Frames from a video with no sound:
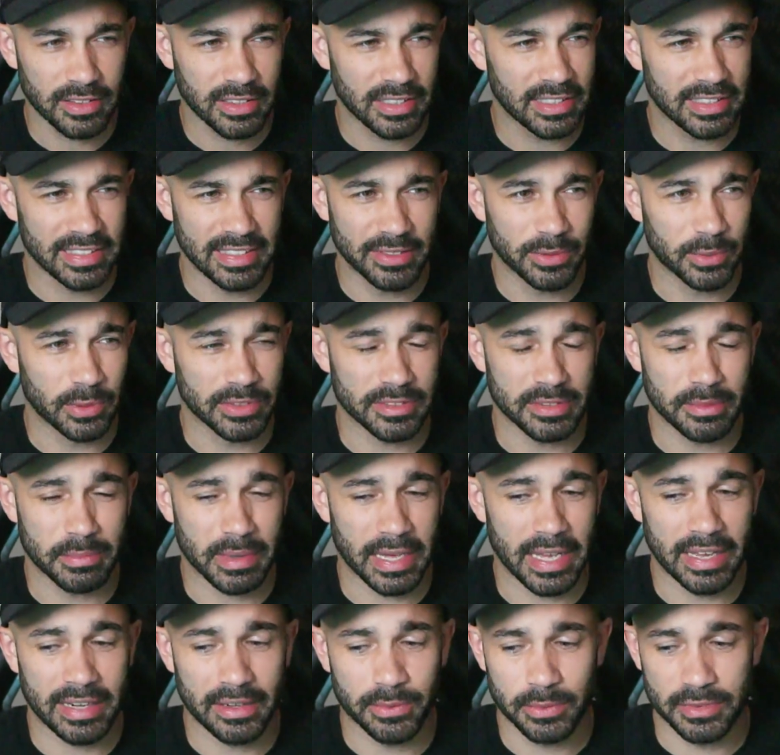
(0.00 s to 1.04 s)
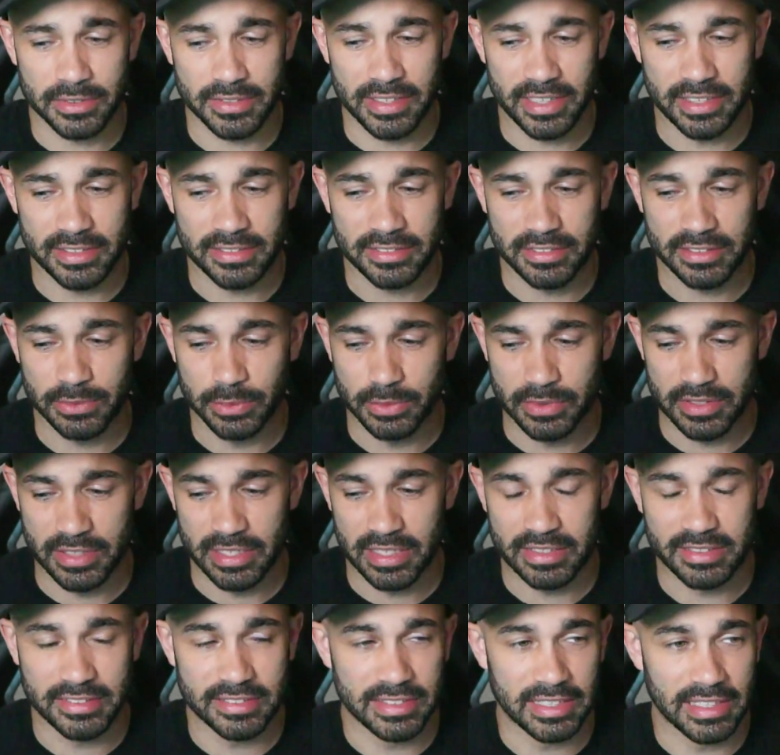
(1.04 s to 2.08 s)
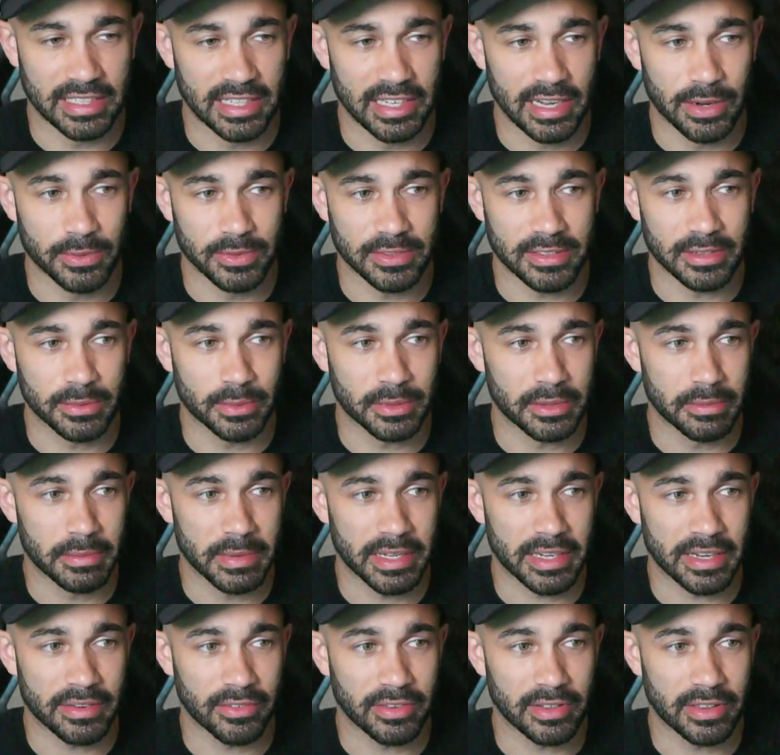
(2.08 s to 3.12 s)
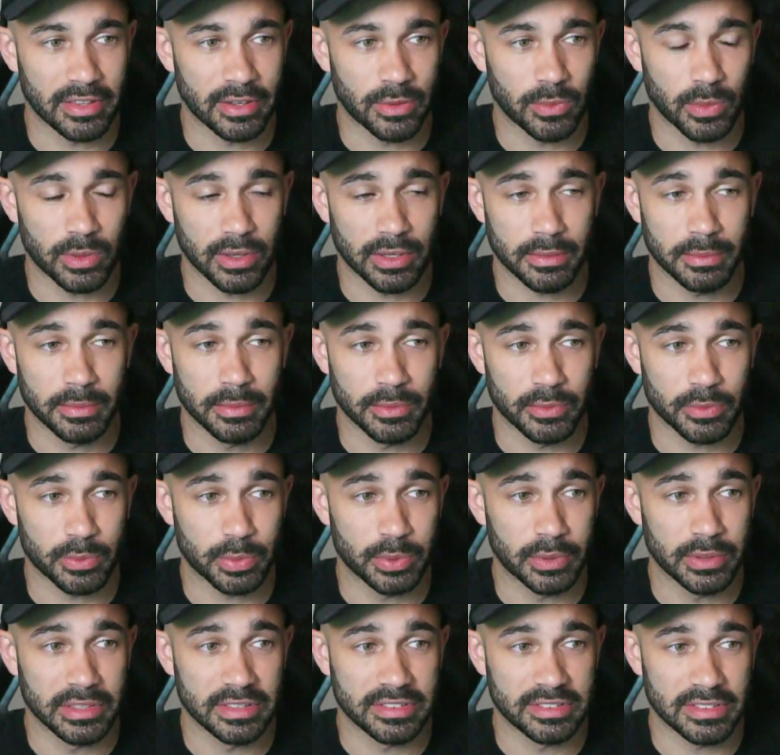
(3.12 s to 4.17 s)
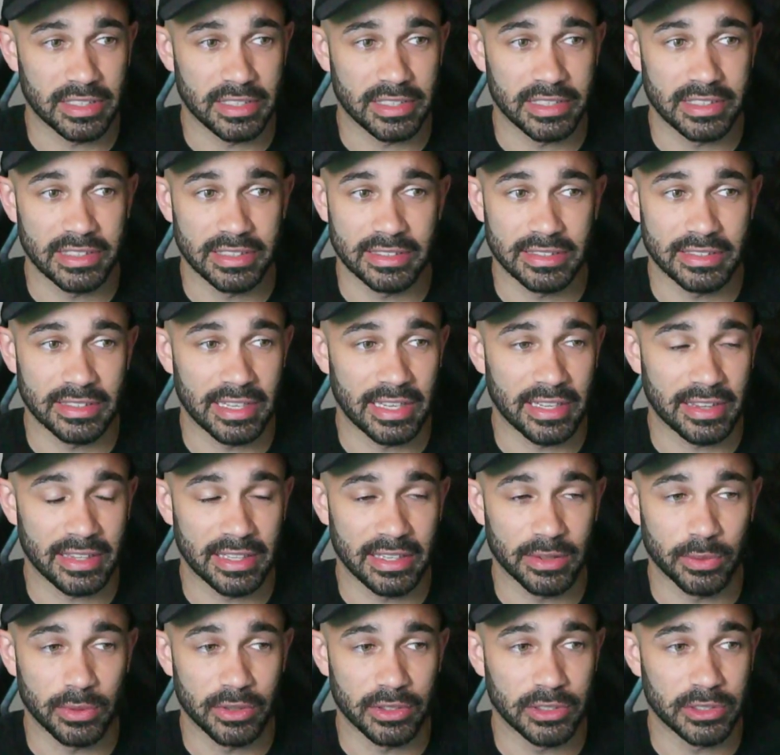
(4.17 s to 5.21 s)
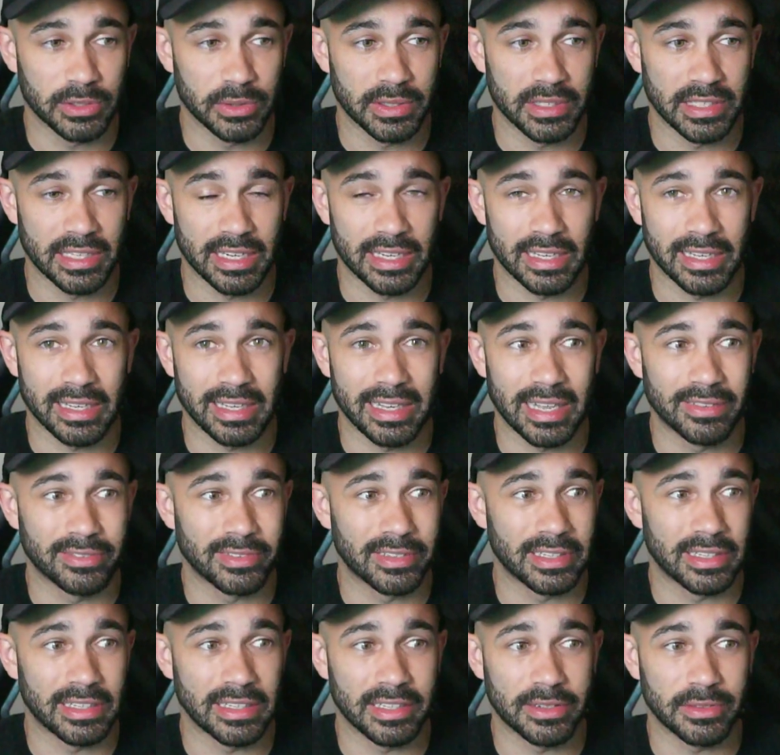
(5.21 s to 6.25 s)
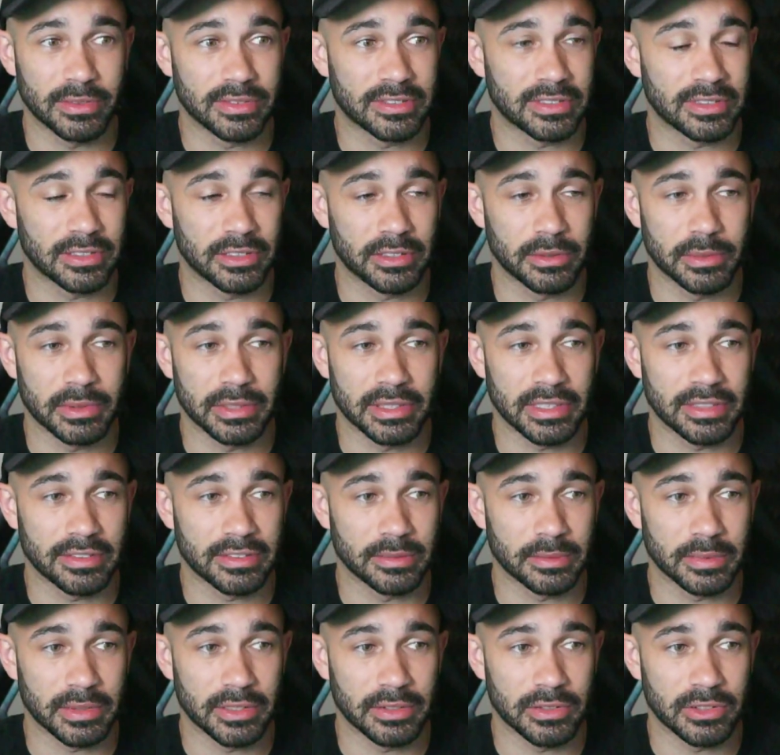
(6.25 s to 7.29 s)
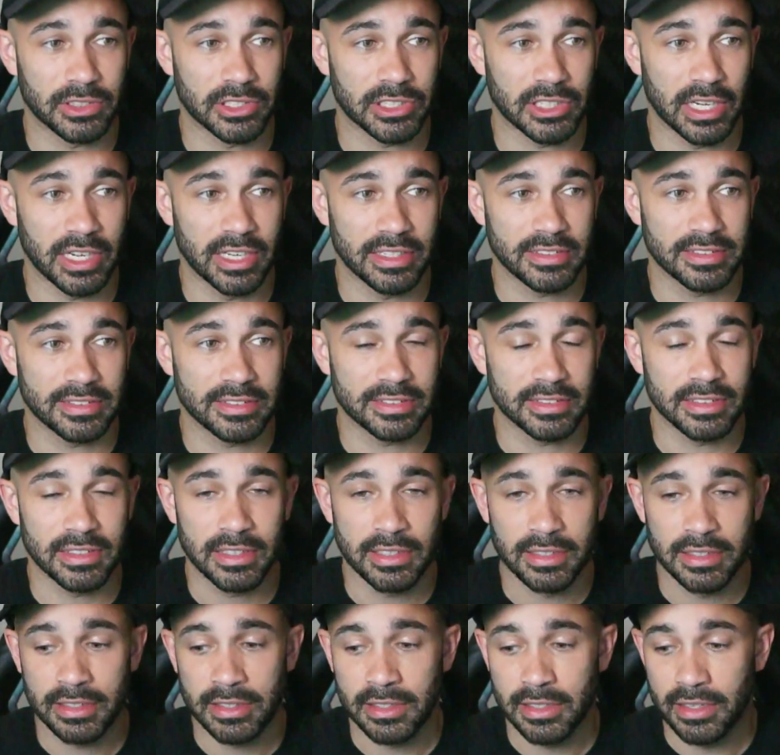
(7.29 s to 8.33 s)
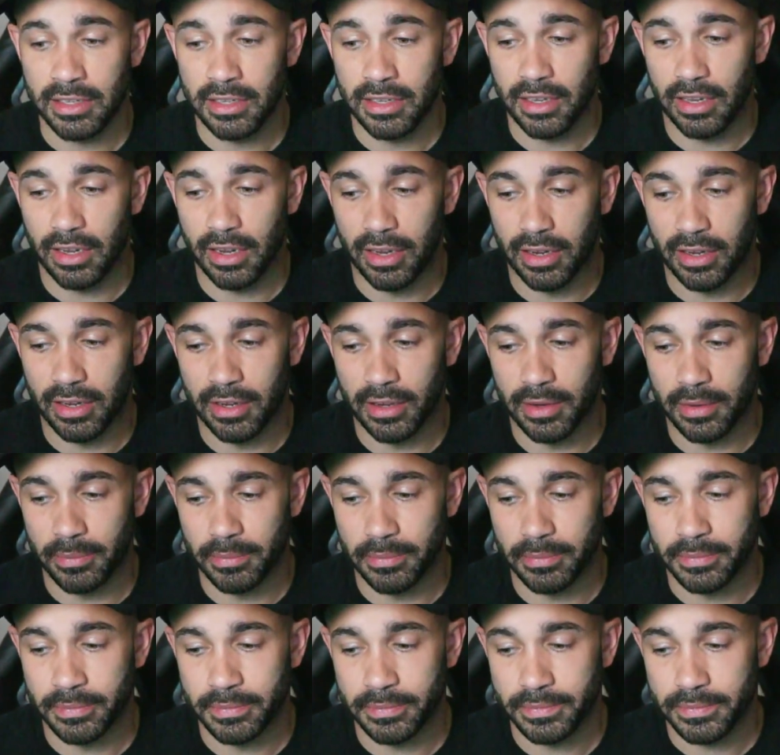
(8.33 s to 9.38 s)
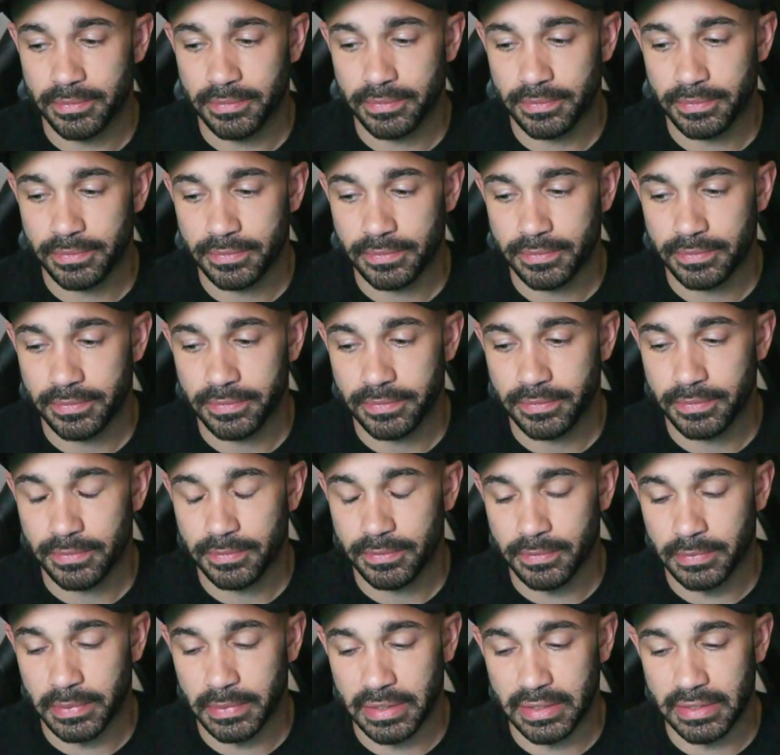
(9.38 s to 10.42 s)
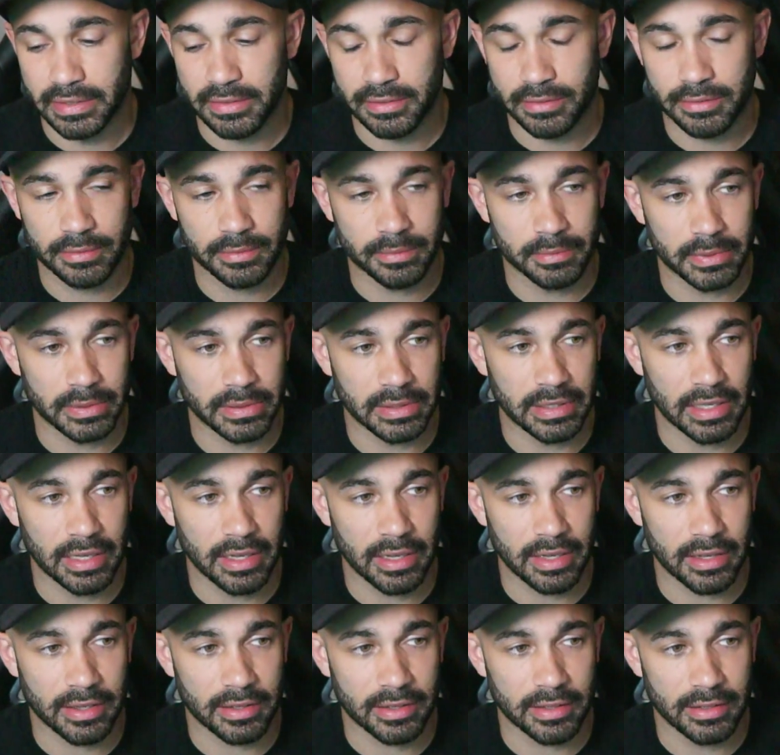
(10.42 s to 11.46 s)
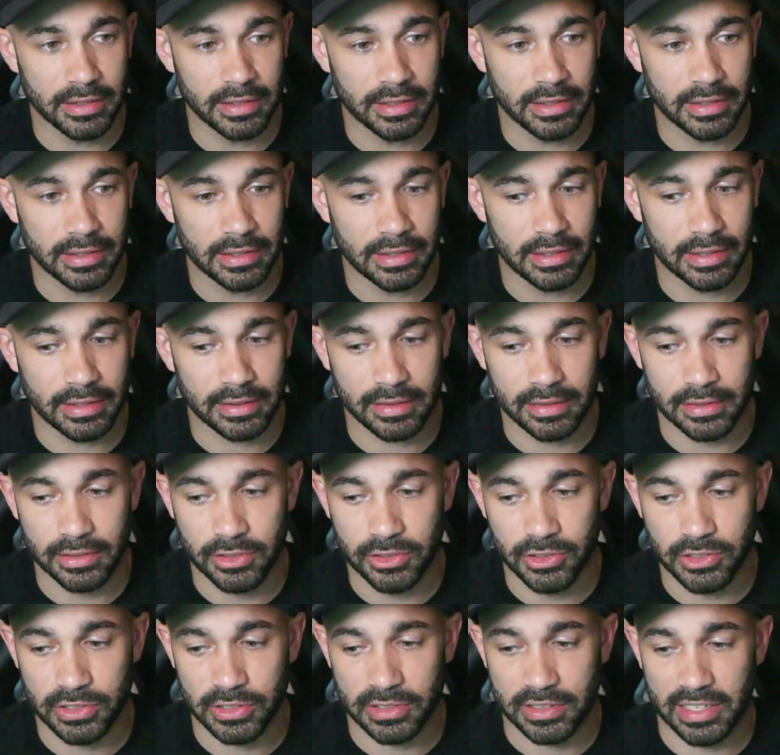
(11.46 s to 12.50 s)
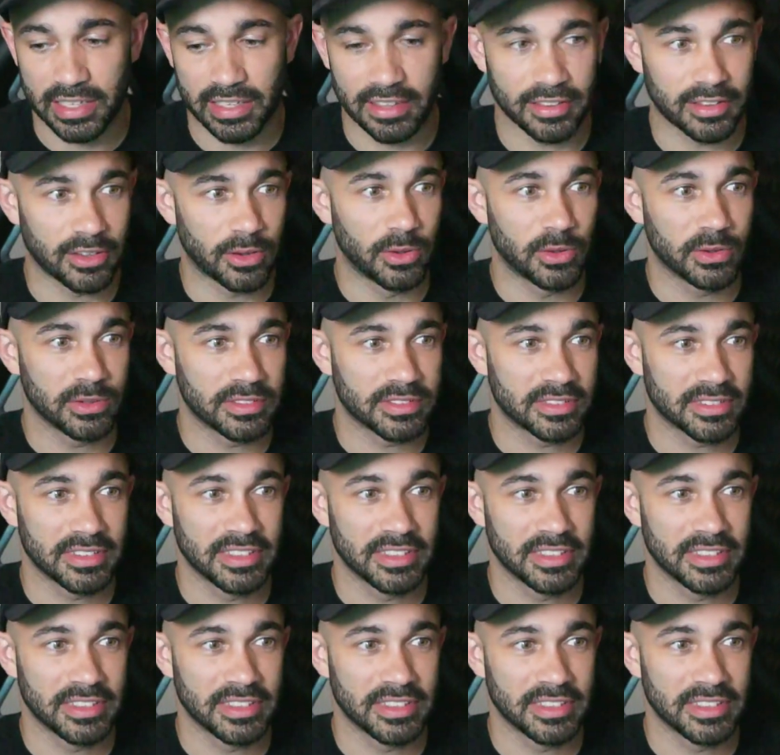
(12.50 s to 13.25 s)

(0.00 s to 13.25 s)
it wasn't bad. It was nice. It was a nice day. I was able to make everything work. It was pretty sunny. I think we were shooting at 11, and I was still able to get some killer shots. But yeah, I think you should get those.